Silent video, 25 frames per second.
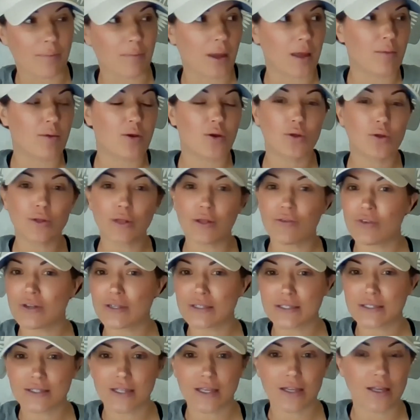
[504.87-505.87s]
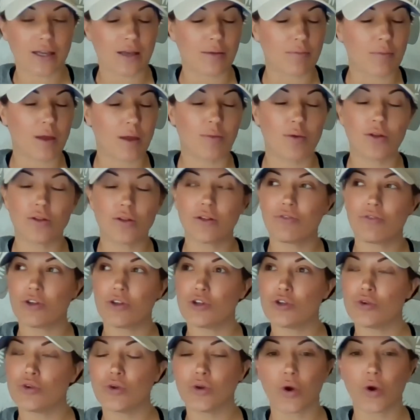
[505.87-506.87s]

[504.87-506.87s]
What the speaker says: Maybe you live in a city, maybe you live in New